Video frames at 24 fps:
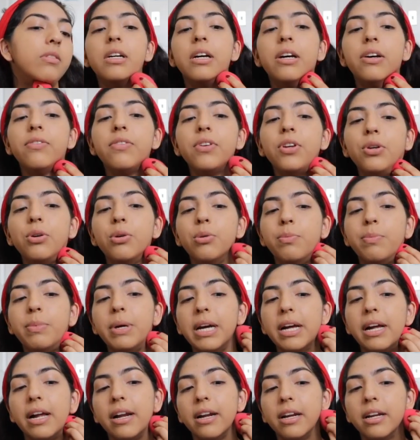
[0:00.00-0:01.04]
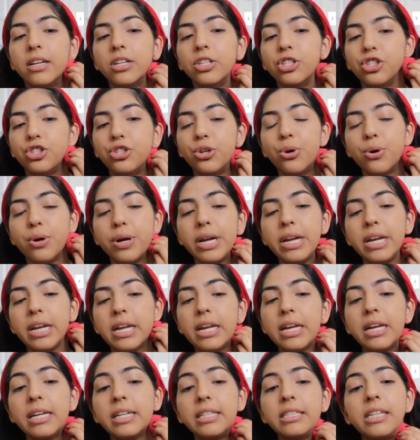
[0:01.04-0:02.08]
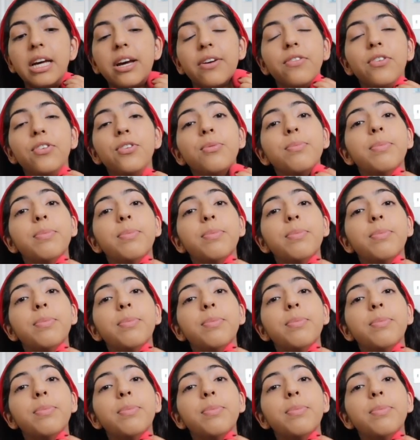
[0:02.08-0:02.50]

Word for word: Have you been enjoying it? Have you